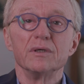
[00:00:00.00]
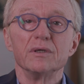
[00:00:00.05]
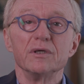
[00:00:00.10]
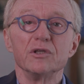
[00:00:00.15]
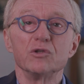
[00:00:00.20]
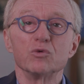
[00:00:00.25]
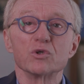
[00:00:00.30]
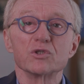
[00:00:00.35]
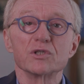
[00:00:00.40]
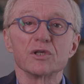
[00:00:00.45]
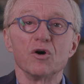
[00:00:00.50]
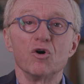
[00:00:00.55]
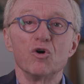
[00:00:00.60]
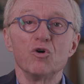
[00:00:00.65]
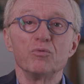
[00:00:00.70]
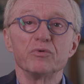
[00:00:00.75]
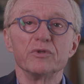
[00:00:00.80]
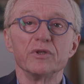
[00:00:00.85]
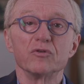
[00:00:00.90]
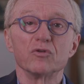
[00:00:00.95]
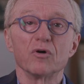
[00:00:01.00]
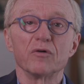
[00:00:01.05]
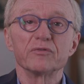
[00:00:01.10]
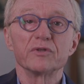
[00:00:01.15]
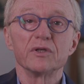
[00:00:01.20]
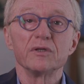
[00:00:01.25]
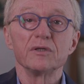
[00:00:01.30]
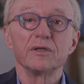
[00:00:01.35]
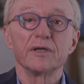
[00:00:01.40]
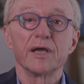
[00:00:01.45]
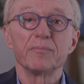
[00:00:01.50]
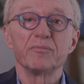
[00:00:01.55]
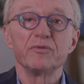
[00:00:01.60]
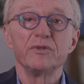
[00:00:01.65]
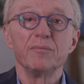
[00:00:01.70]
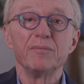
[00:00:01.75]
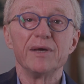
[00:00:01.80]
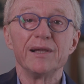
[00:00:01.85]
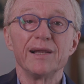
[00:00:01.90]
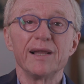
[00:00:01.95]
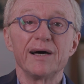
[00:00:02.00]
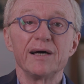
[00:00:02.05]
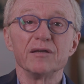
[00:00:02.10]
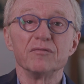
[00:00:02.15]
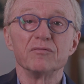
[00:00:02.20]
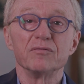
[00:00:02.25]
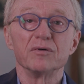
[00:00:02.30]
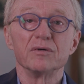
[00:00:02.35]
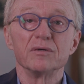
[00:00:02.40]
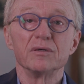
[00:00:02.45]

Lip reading: It was a hope that often kept them alive.